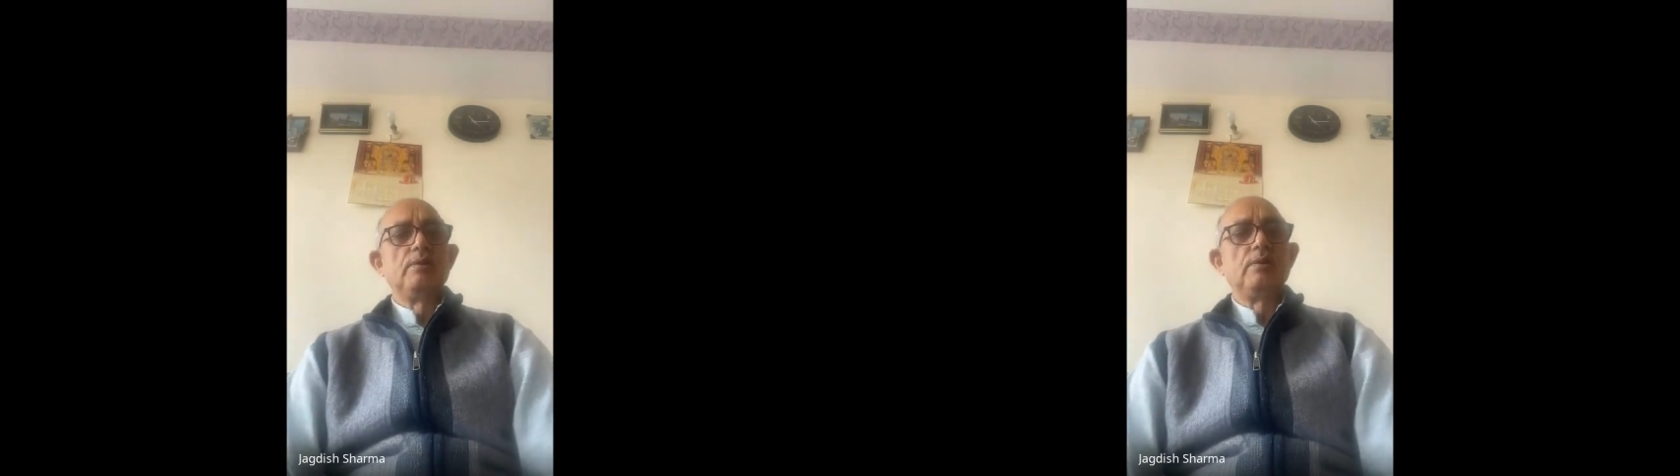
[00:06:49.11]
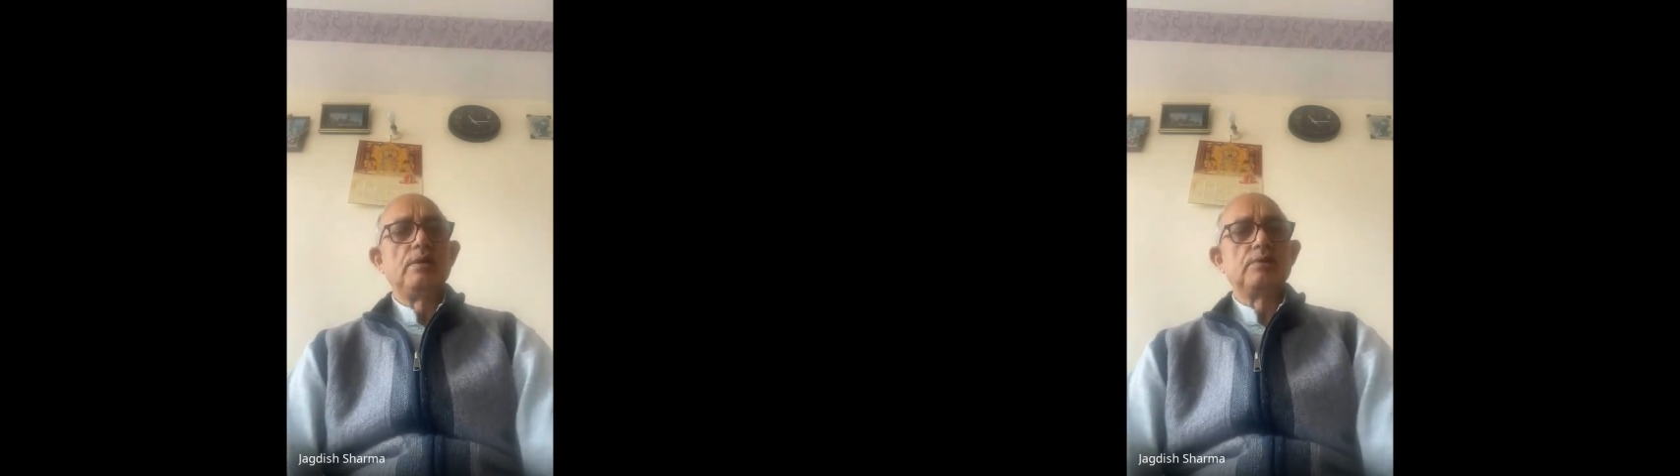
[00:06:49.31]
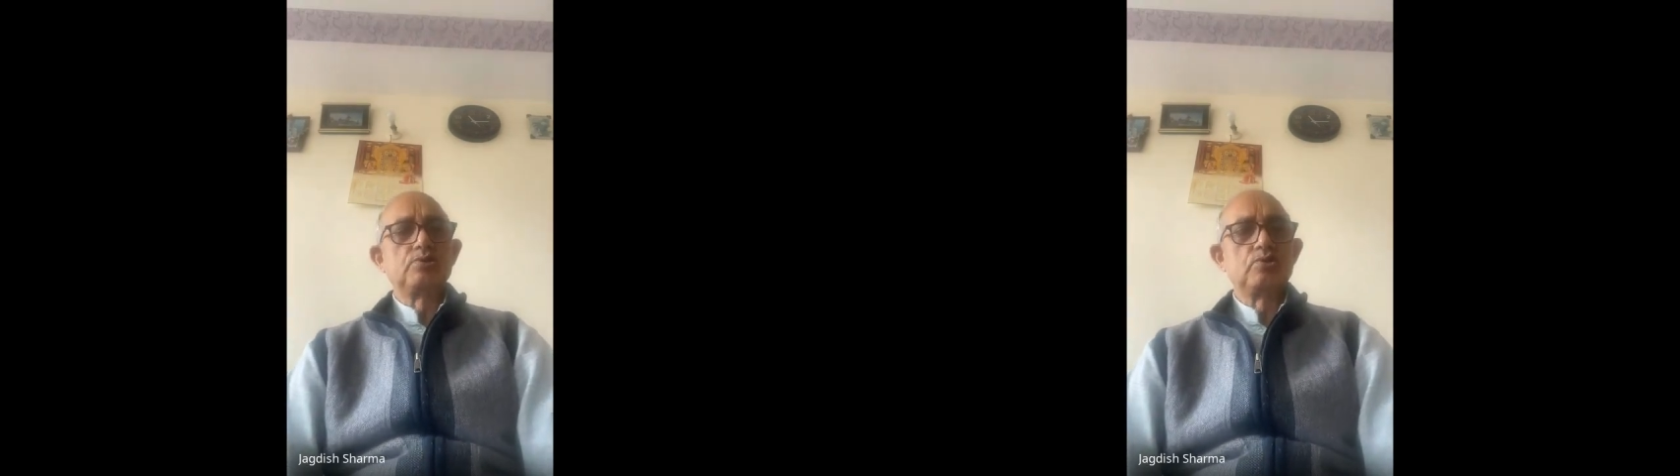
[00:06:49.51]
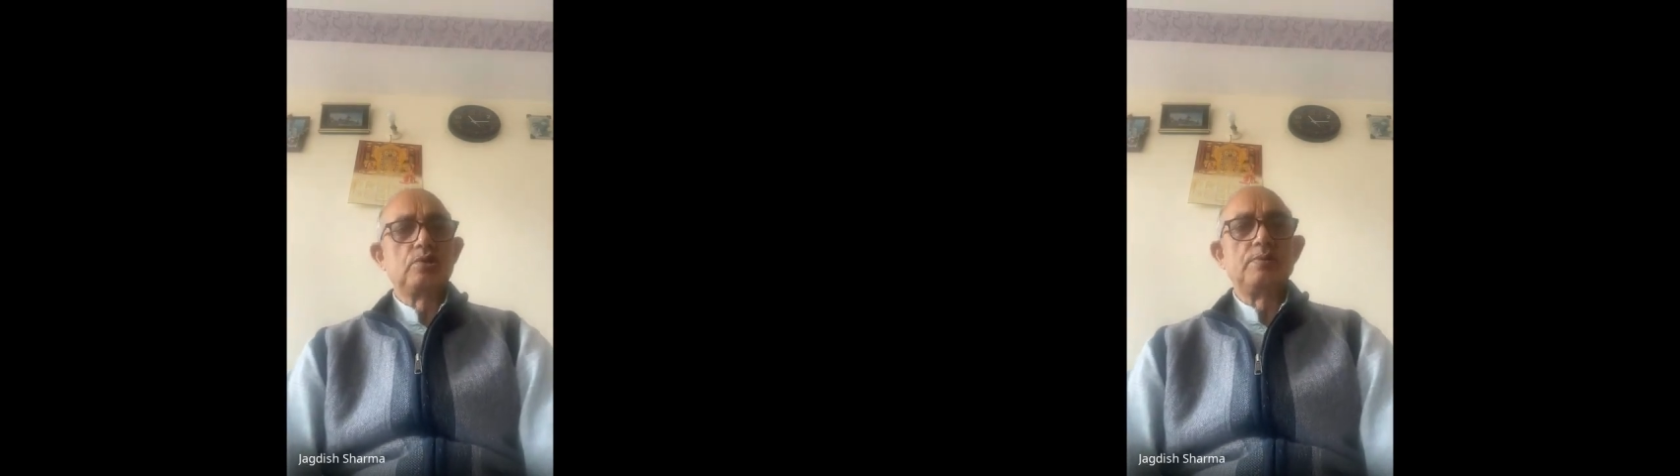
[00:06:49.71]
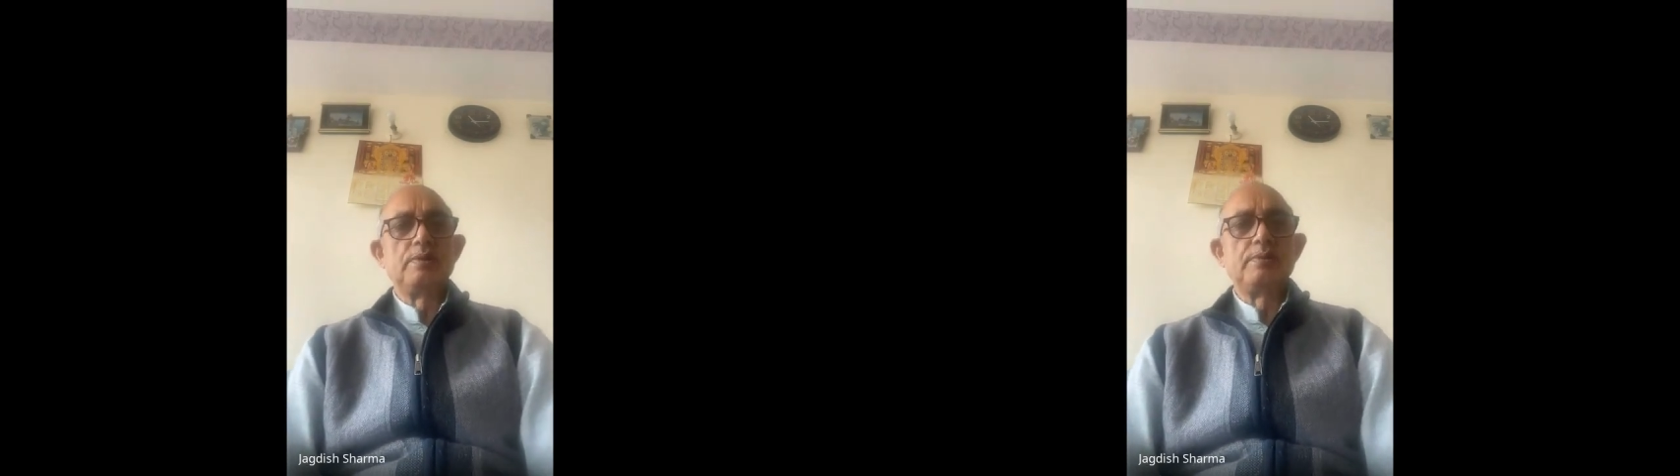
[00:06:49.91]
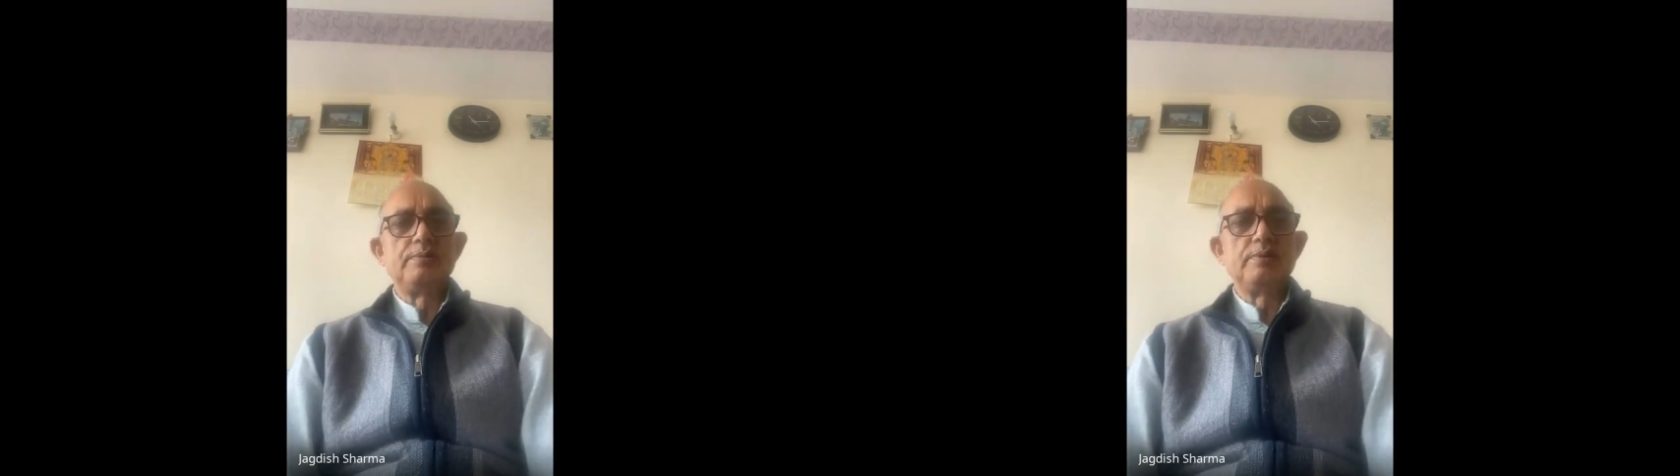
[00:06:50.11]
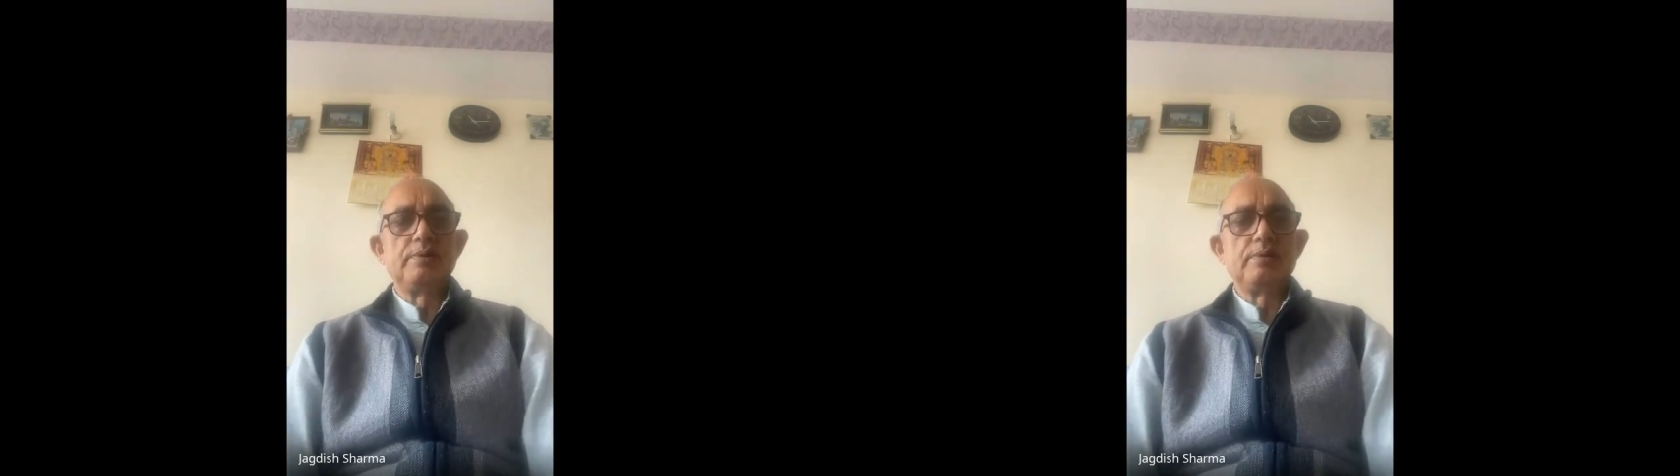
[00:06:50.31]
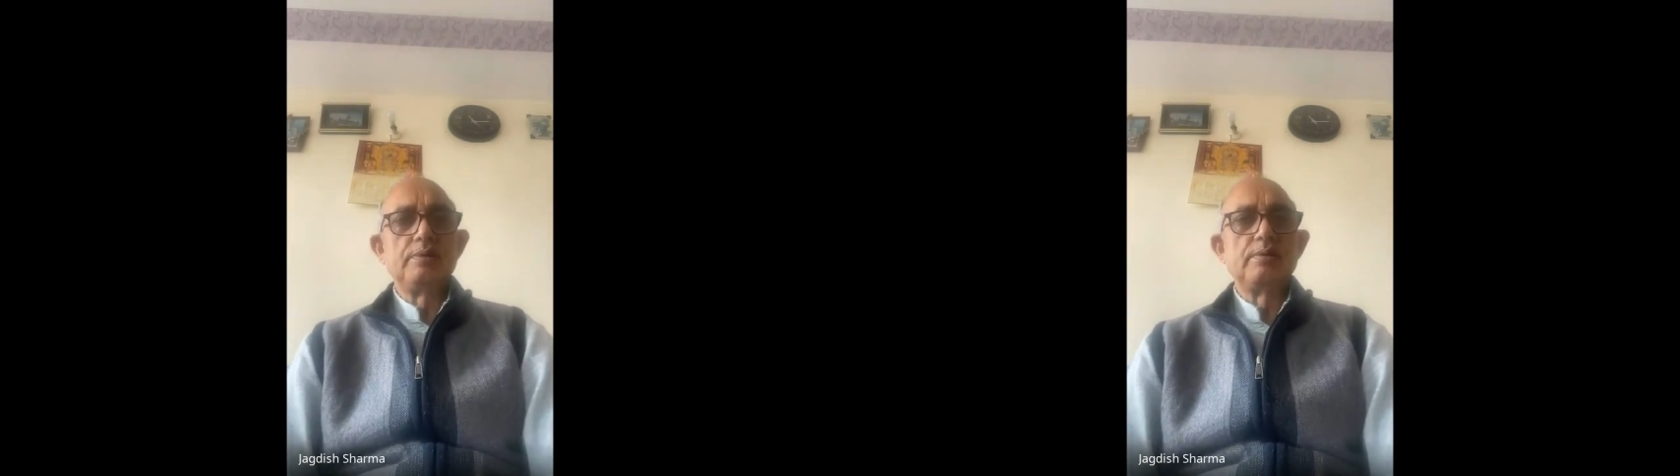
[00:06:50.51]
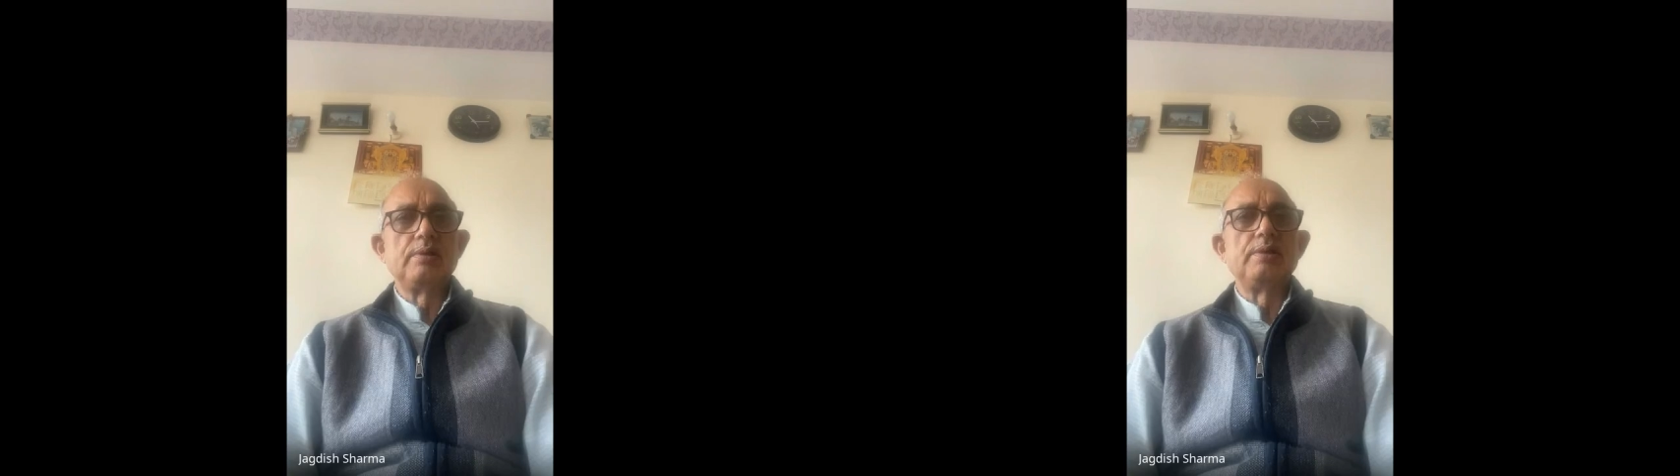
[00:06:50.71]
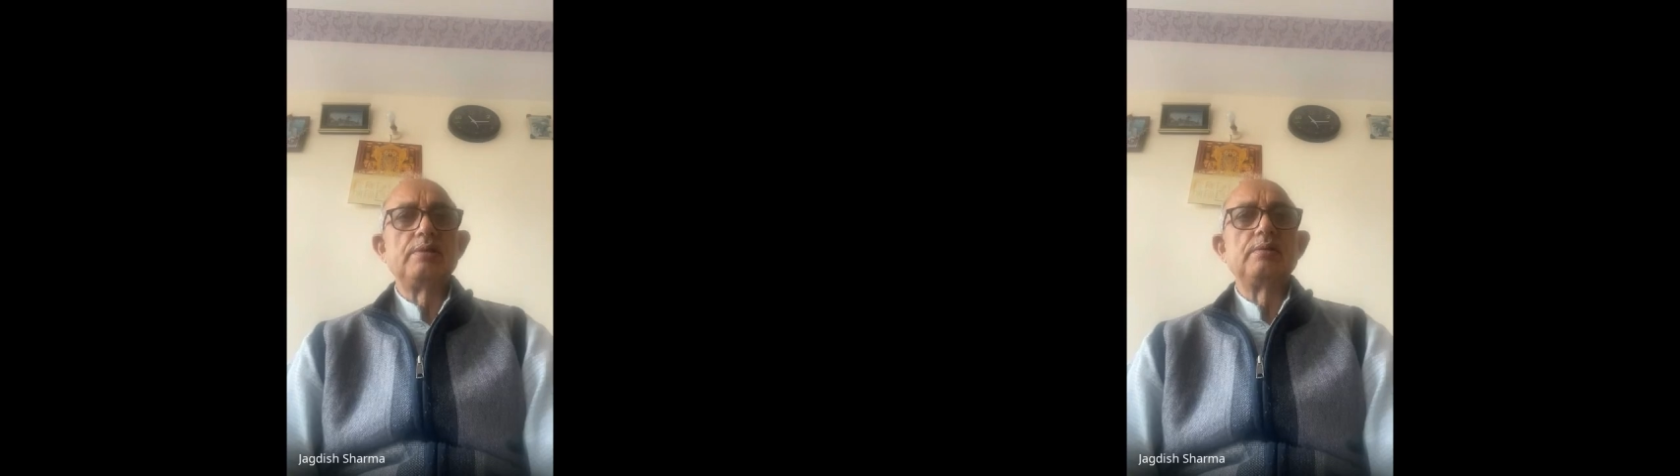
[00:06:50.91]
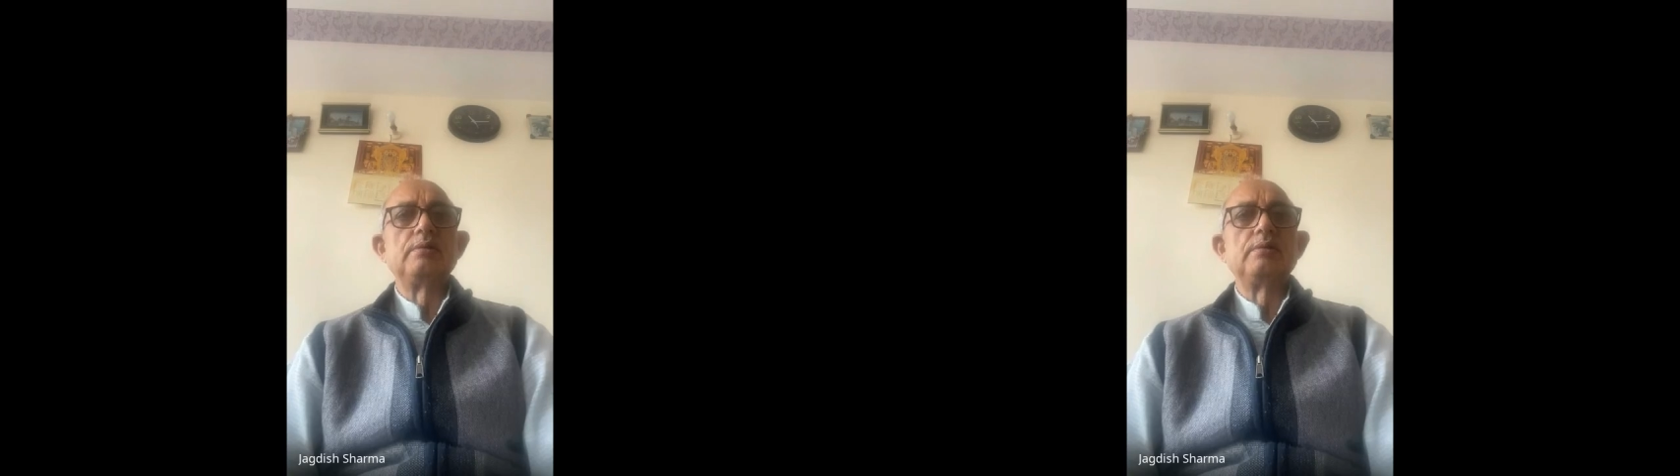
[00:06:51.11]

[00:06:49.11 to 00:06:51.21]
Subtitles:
like social behavior, like